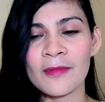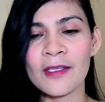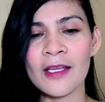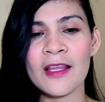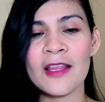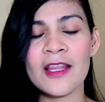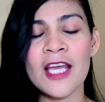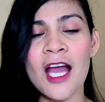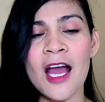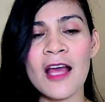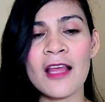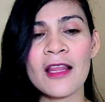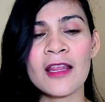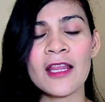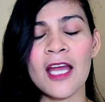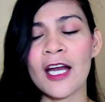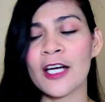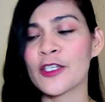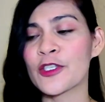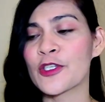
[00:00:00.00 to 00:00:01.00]

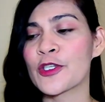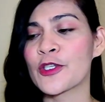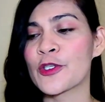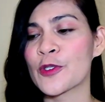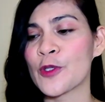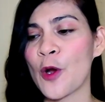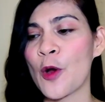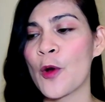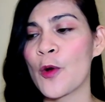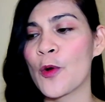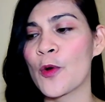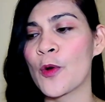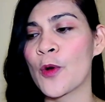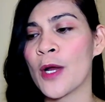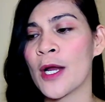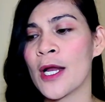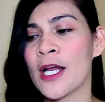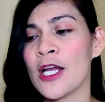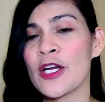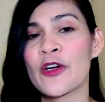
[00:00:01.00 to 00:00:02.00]
they are
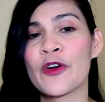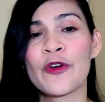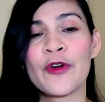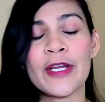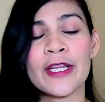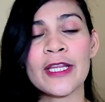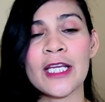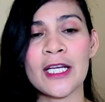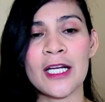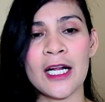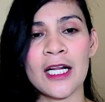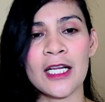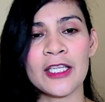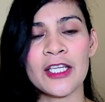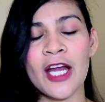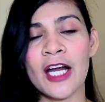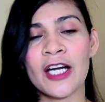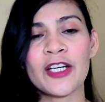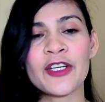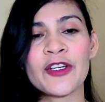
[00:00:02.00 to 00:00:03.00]
so critical.
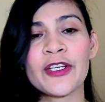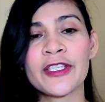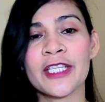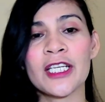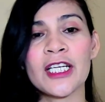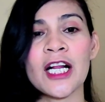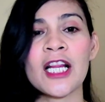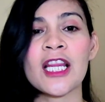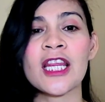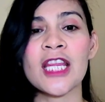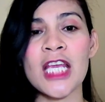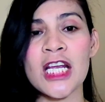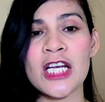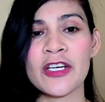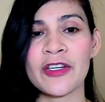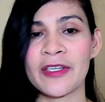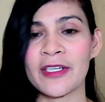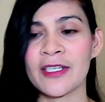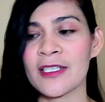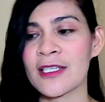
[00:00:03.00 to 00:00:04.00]
They are critical
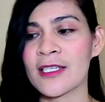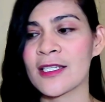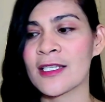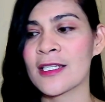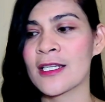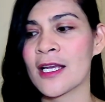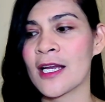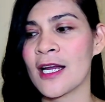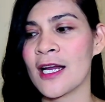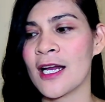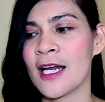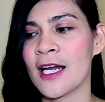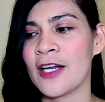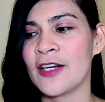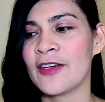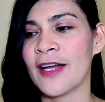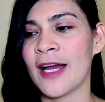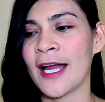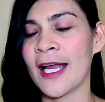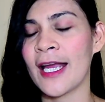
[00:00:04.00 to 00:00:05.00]
thinkers,
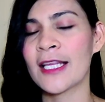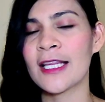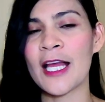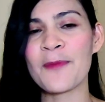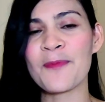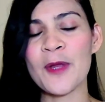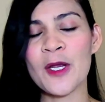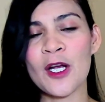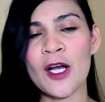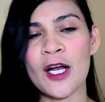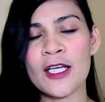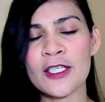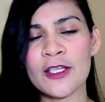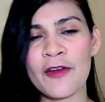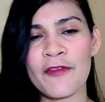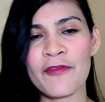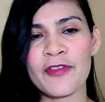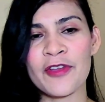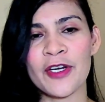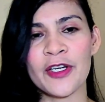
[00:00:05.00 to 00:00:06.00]
right? And because
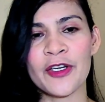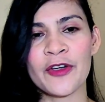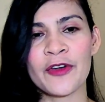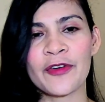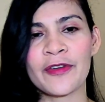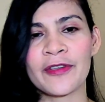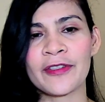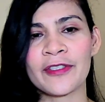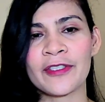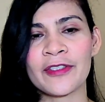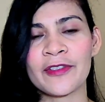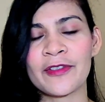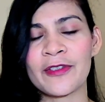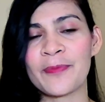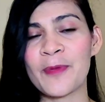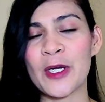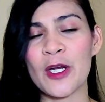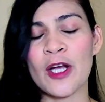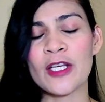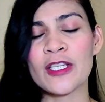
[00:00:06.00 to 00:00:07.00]
of their
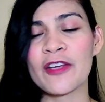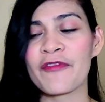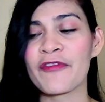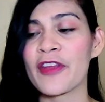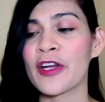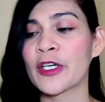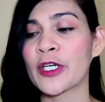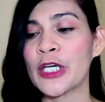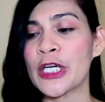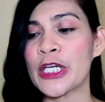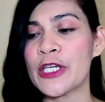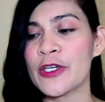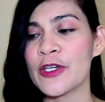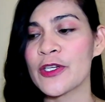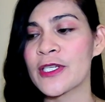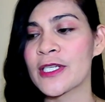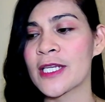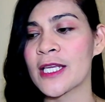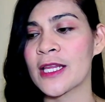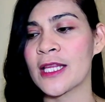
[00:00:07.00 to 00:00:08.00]

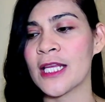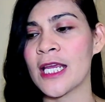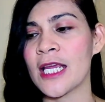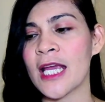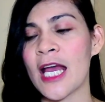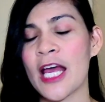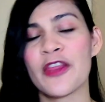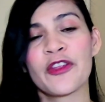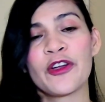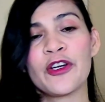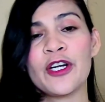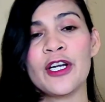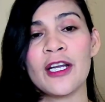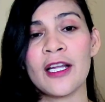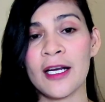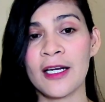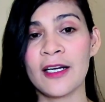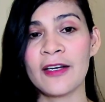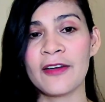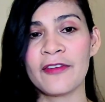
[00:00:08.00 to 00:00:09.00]
curiosity and their
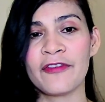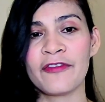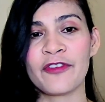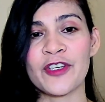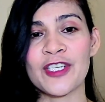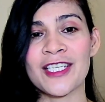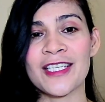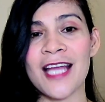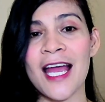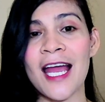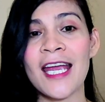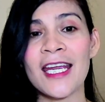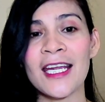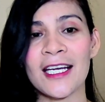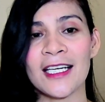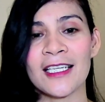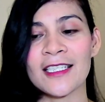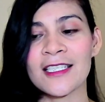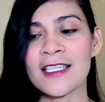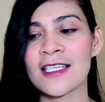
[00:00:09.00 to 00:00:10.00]
love for
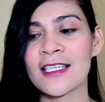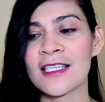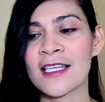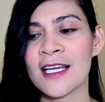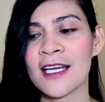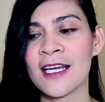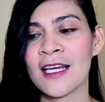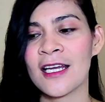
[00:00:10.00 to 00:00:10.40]
science,